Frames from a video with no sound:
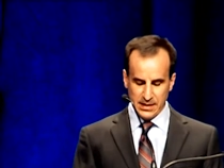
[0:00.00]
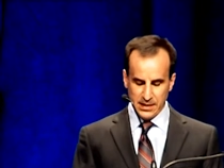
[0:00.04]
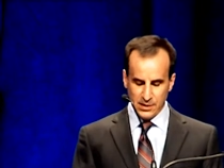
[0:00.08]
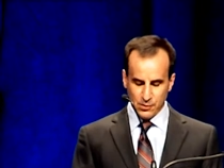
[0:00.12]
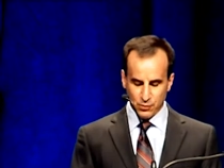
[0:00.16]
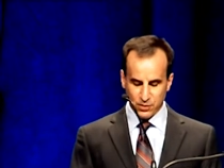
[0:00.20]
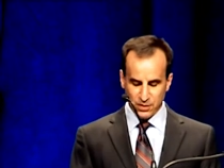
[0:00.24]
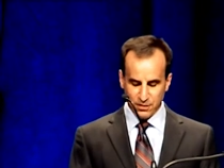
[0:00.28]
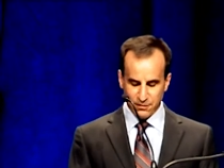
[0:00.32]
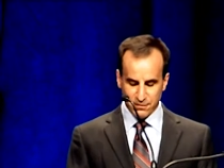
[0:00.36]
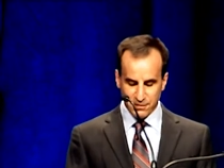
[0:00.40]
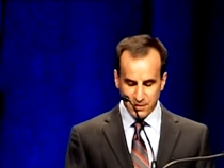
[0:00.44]

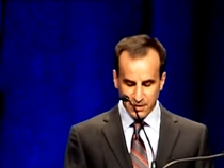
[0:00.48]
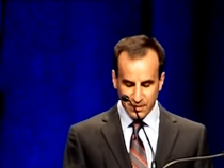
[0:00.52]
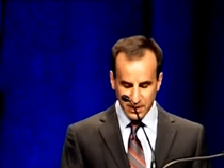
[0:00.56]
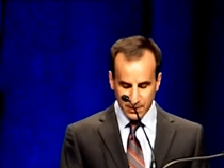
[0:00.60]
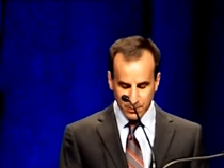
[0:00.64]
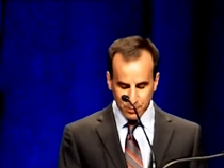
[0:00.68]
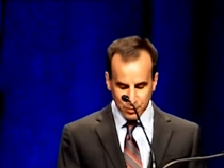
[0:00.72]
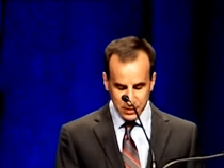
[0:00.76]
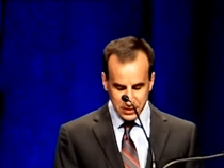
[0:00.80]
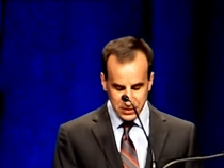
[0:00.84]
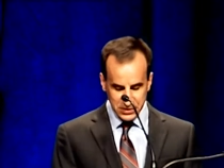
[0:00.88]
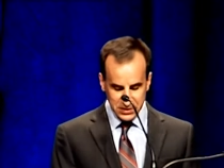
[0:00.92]
We are very
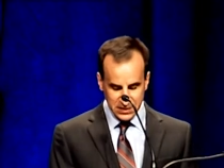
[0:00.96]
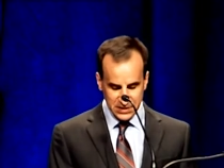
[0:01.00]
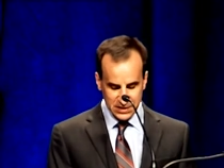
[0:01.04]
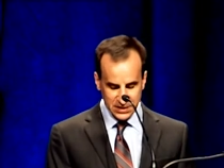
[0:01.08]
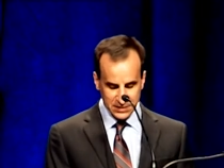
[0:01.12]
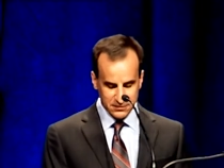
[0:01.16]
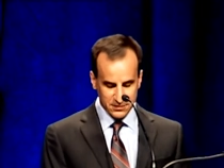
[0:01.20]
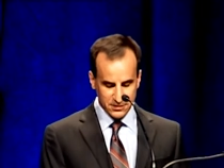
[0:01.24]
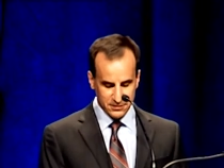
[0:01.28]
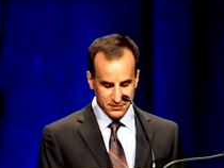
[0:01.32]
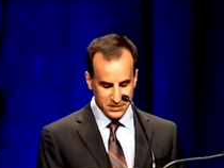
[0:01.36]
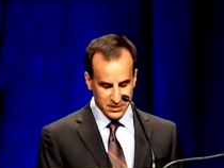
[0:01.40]

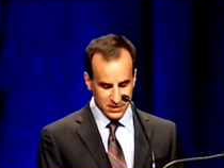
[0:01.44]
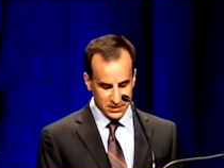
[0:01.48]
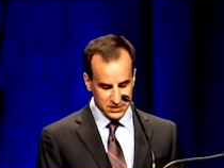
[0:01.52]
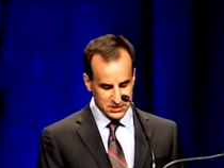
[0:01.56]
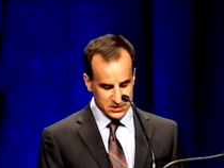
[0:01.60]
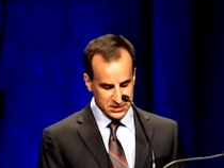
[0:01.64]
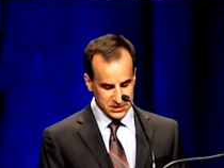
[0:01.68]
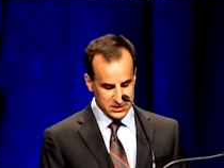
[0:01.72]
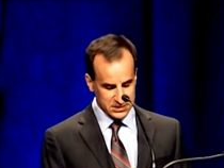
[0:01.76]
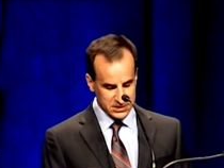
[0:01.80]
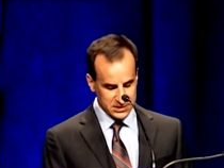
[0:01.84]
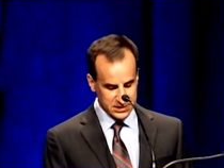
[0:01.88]
appreciative of their
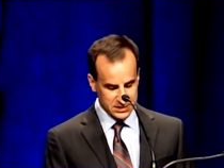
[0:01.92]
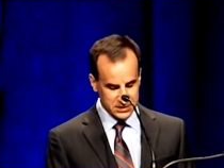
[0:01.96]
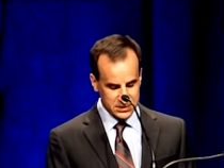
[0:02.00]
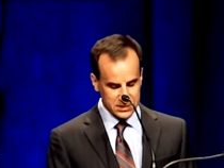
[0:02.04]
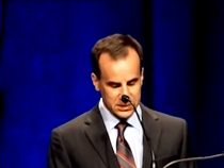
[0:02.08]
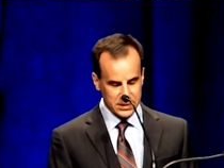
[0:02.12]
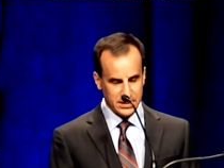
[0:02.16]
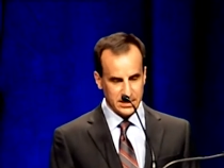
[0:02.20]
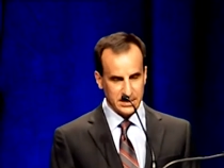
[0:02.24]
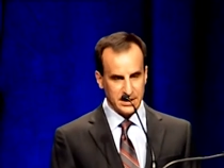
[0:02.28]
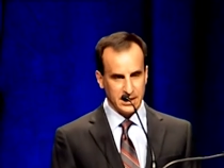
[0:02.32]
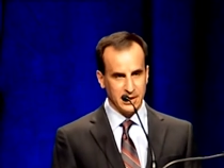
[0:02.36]
assistance
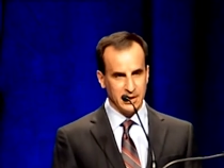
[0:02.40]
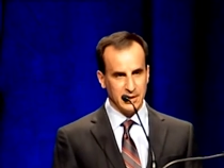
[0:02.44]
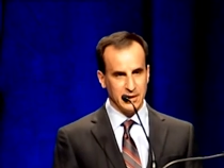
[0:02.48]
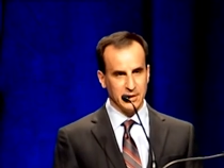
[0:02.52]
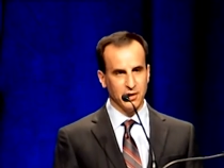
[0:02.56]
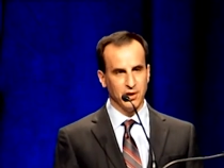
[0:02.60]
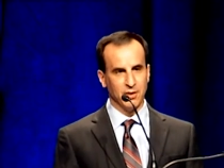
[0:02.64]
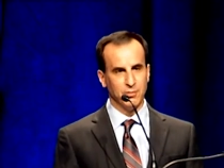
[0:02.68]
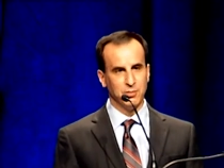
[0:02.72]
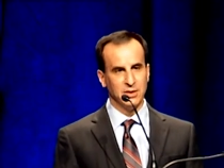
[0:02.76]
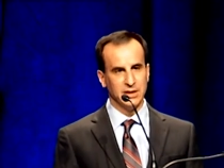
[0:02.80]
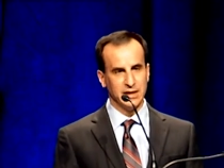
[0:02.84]
in getting
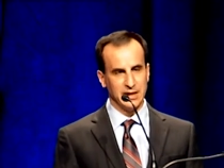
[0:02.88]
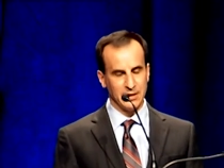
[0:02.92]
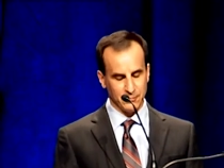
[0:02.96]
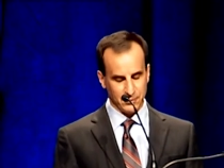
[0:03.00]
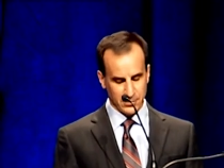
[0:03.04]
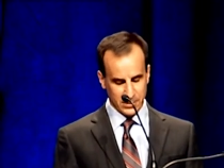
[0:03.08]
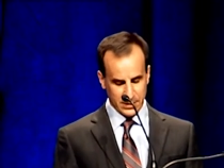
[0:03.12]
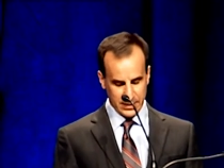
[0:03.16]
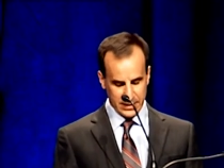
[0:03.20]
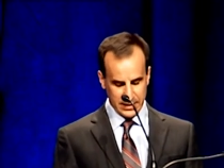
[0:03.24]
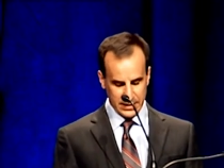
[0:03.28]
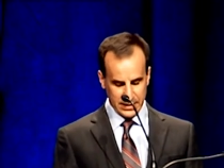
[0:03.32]
our plant
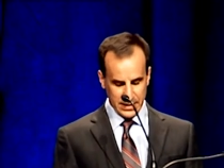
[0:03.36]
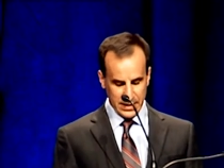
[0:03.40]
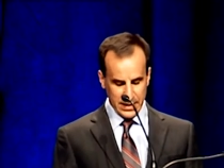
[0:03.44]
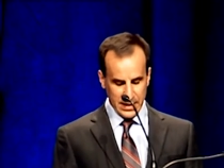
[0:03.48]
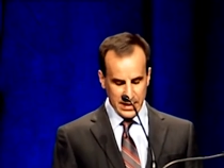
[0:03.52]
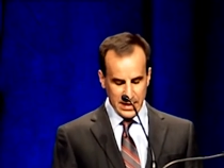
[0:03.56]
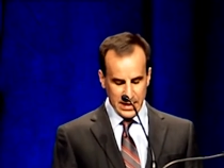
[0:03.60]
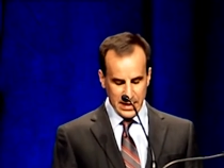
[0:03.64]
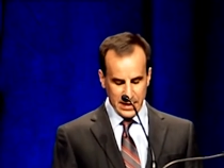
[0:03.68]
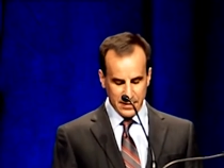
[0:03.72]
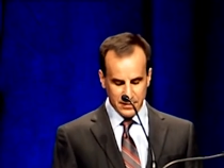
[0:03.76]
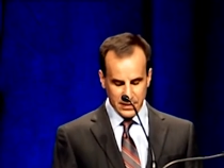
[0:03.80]
running
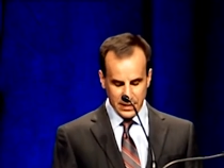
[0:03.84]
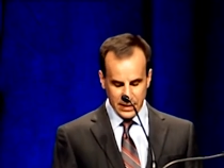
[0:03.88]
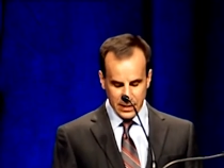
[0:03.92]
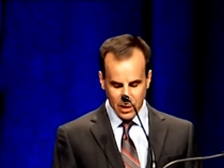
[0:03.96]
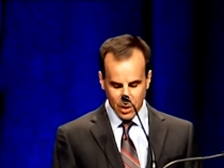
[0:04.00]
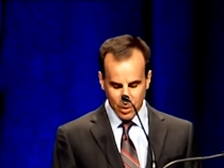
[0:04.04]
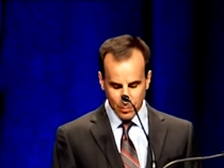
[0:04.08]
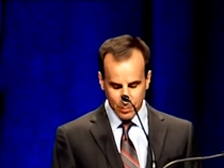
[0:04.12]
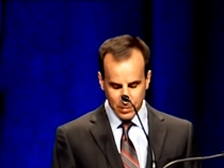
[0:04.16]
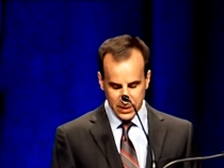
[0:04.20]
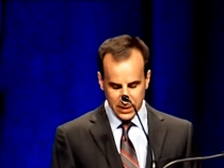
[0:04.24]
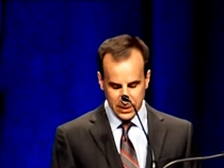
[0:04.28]
and then
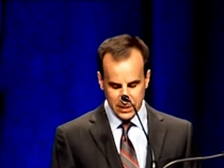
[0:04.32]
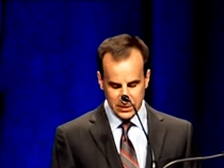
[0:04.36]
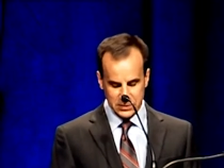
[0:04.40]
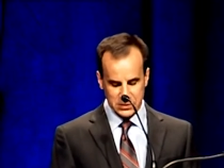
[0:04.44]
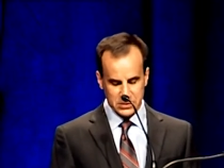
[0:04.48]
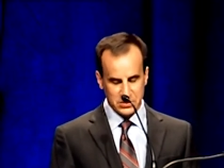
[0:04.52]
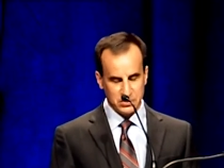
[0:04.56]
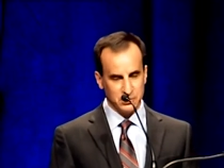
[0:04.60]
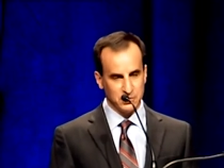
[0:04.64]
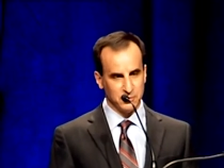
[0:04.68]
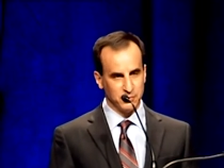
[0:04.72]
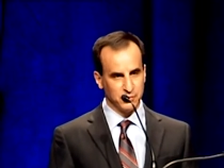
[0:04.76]
helping us
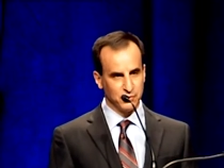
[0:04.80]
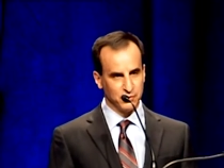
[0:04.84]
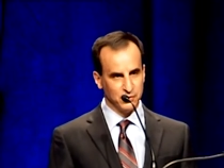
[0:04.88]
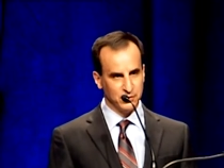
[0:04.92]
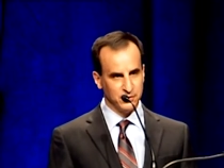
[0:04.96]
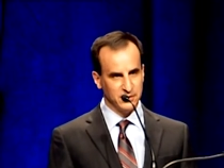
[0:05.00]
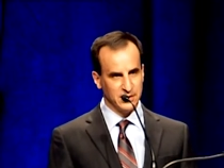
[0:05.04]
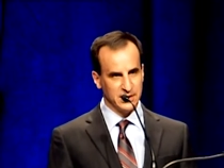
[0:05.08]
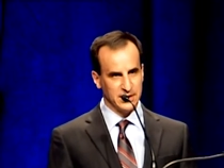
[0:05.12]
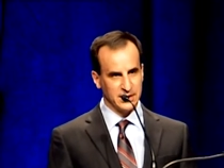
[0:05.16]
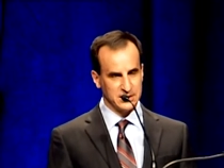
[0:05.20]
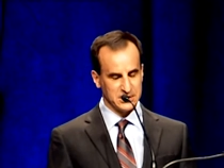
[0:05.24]
to
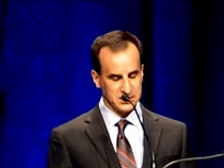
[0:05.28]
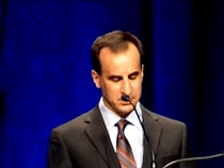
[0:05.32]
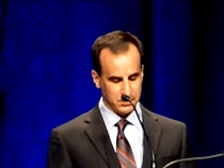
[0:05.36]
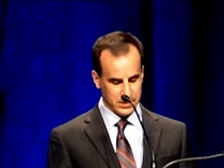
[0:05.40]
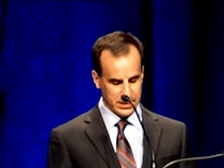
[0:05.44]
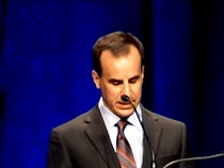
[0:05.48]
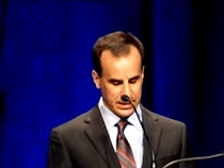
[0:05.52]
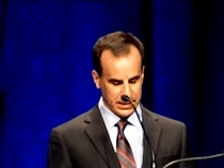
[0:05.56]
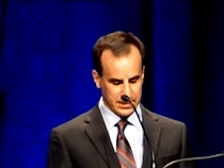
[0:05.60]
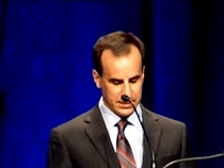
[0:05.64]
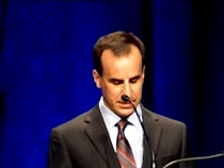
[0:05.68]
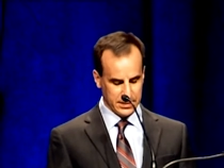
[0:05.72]
improve and
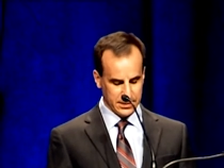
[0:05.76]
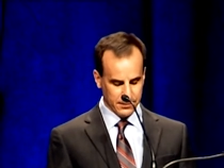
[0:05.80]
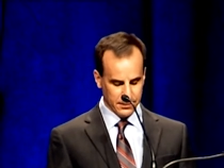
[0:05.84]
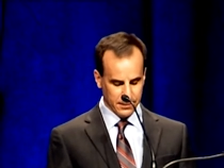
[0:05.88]
expand.